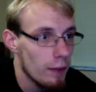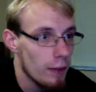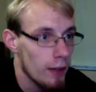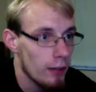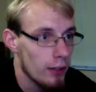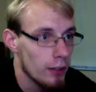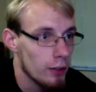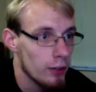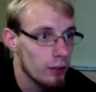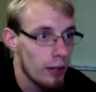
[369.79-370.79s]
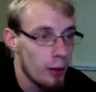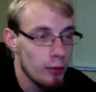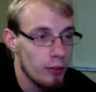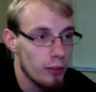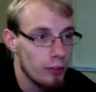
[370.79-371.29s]
that's not good. See how
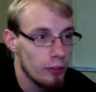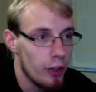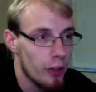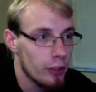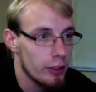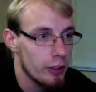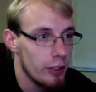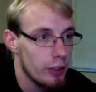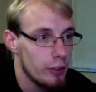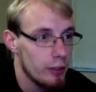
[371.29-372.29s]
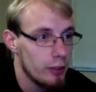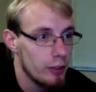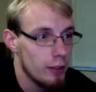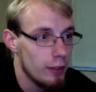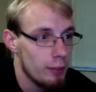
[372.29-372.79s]
it's a little darker in there?
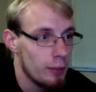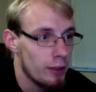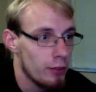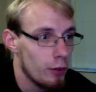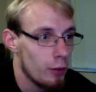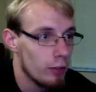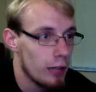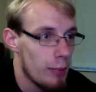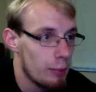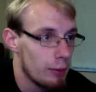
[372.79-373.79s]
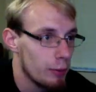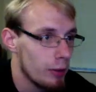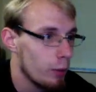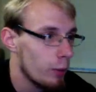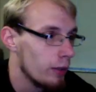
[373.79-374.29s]
It's because they're overlapping. We
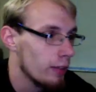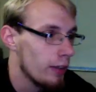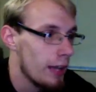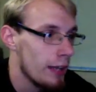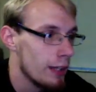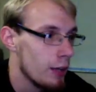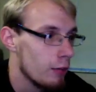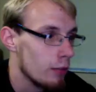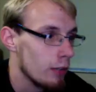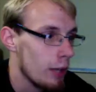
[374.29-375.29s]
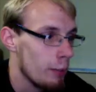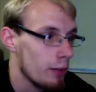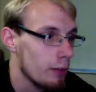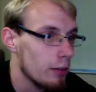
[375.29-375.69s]
don't want any overlapping.